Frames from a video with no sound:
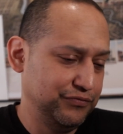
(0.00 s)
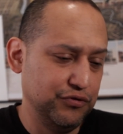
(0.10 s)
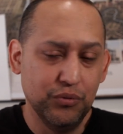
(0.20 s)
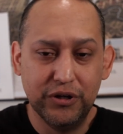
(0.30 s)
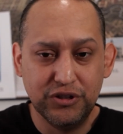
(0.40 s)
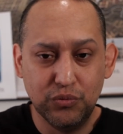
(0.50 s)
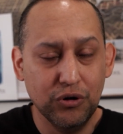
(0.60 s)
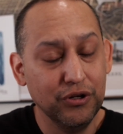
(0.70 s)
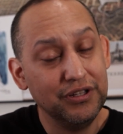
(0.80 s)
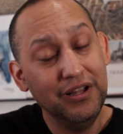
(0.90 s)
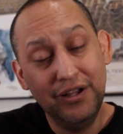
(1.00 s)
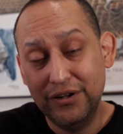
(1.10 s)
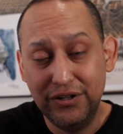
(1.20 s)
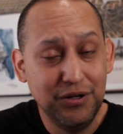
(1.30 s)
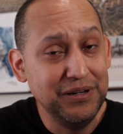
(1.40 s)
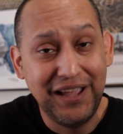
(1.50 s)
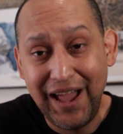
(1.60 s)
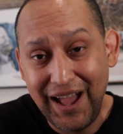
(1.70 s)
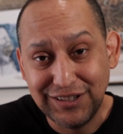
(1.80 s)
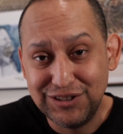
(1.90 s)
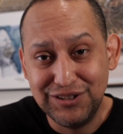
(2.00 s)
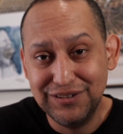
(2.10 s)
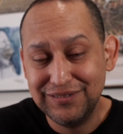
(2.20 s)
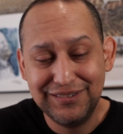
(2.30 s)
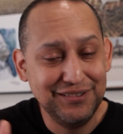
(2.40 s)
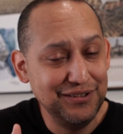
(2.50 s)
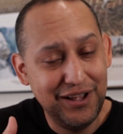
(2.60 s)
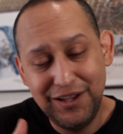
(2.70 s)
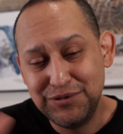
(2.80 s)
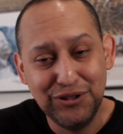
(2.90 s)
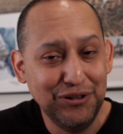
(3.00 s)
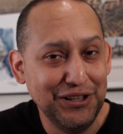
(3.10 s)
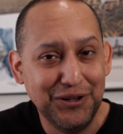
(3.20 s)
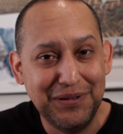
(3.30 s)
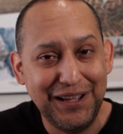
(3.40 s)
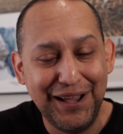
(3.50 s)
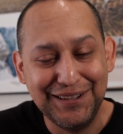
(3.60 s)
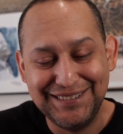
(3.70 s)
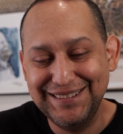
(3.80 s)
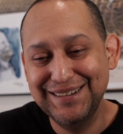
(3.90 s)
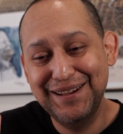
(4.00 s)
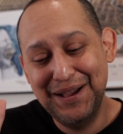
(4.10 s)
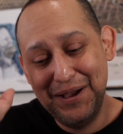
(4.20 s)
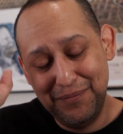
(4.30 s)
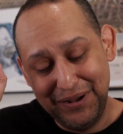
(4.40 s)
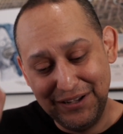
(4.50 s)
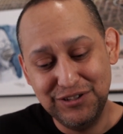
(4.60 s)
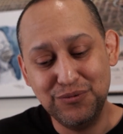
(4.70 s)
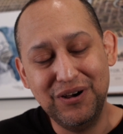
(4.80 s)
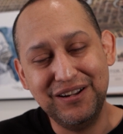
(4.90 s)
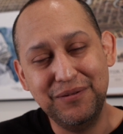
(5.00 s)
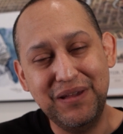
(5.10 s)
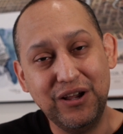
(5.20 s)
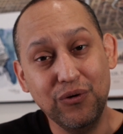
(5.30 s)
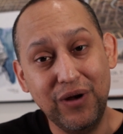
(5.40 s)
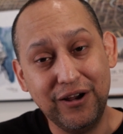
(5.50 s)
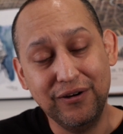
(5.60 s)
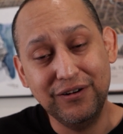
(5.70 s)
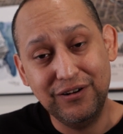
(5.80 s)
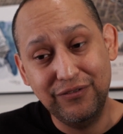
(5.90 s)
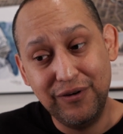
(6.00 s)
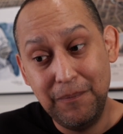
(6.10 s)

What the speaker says: for what it's worth. Nobody asked. Absolutely nobody asked, but I just wanted to make a record of